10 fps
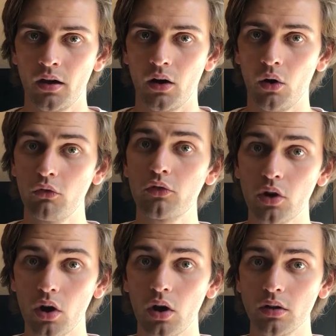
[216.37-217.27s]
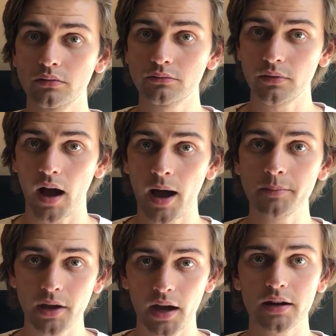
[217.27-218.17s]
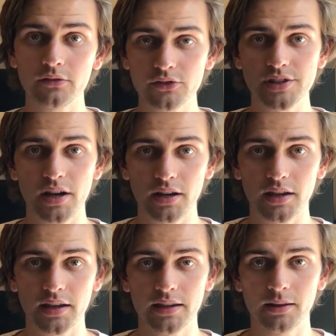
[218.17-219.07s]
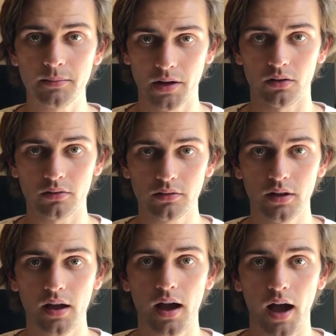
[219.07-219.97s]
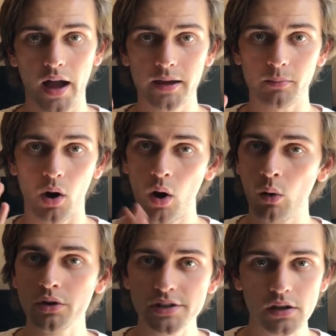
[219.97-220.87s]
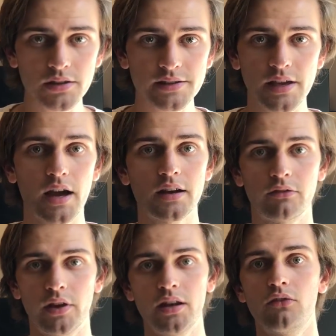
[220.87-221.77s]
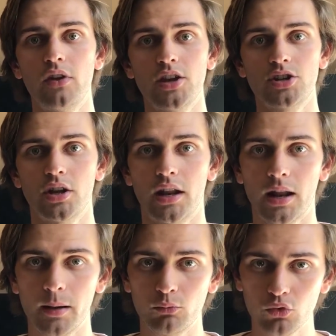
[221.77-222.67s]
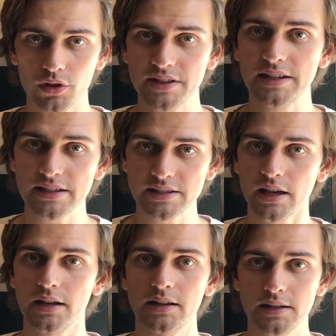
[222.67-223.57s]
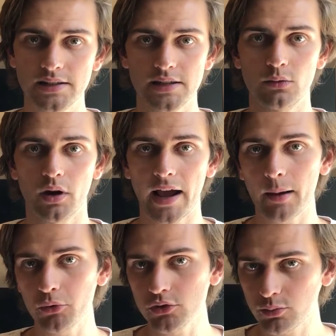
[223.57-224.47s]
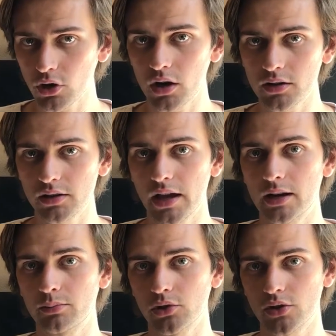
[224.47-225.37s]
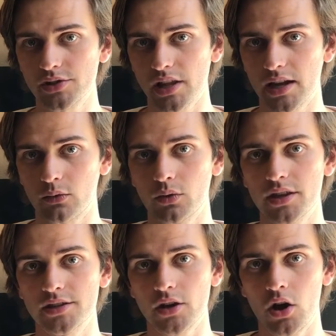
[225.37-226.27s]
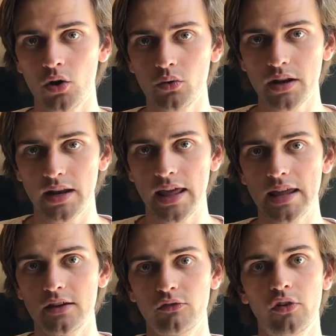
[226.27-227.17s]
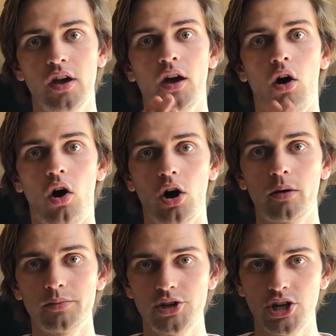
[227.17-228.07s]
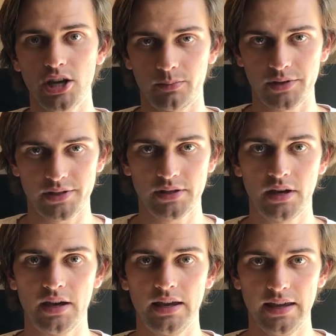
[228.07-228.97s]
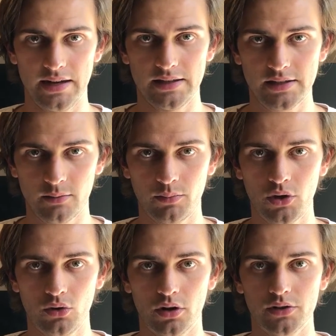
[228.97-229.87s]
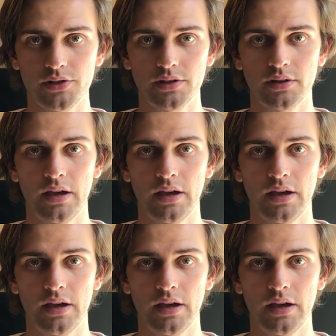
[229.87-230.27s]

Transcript: Overall, I'm kind of stuck in the middle. I am always on the side of innovation, and I'm really excited to see what Apple's product lineup looks like with its own native ARM chips in its computers.